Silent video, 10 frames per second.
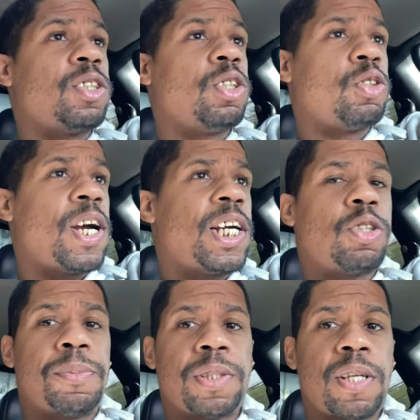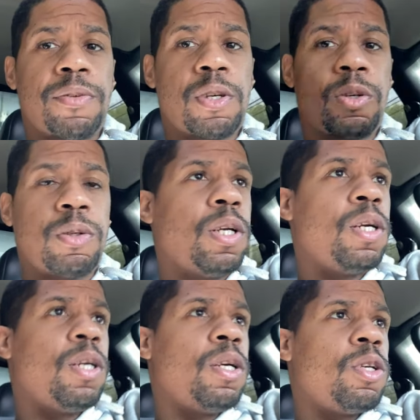to the drag strip and stuff. So
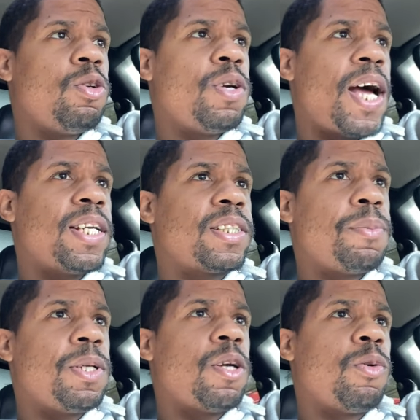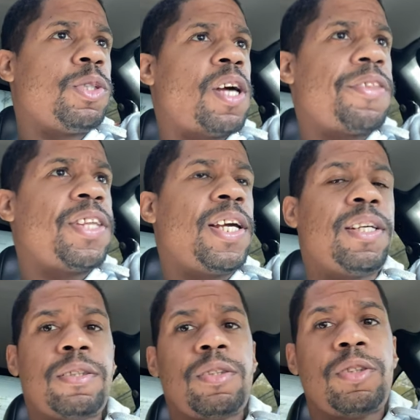you guys let me know what y'all think.
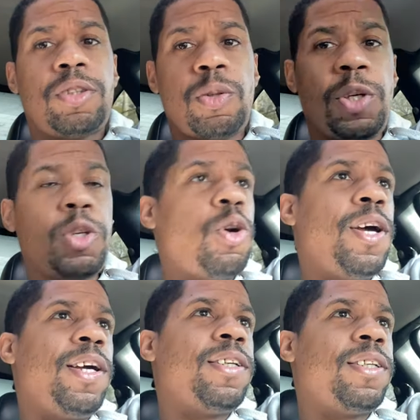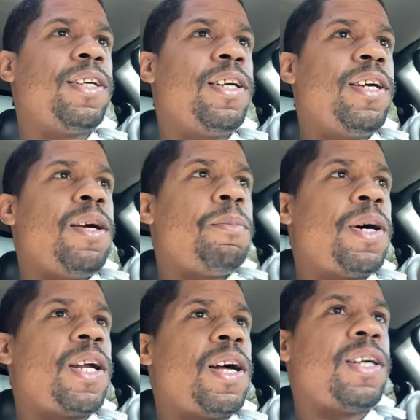Should we do it?
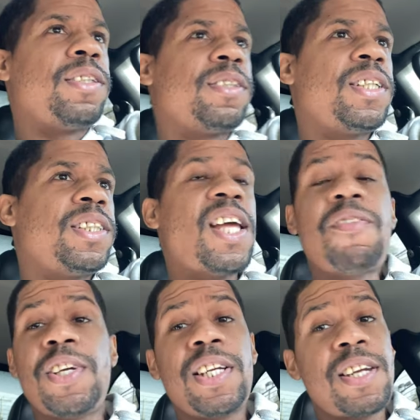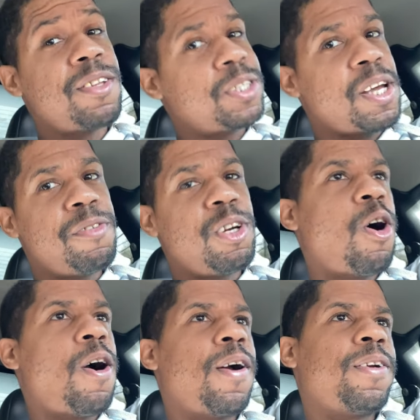But it's definitely another Chevy
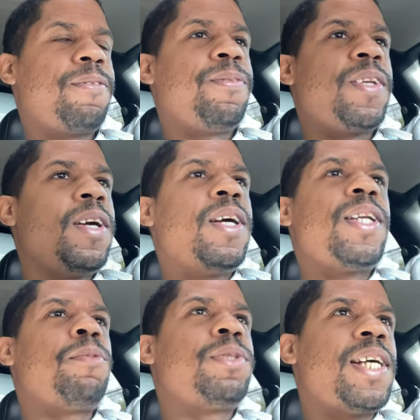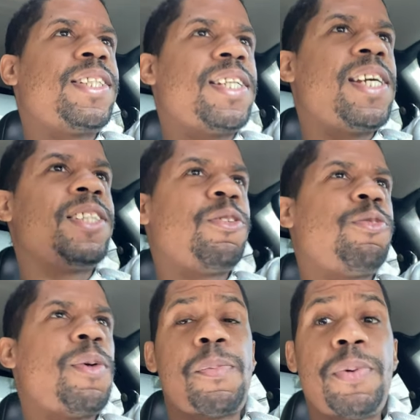car that I'm trying to take the engine
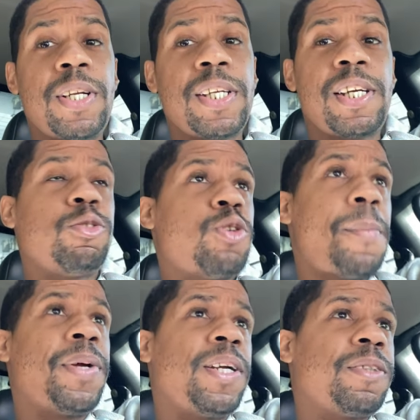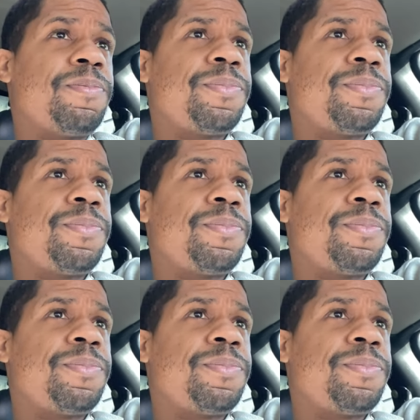from and put it in here and drop it here.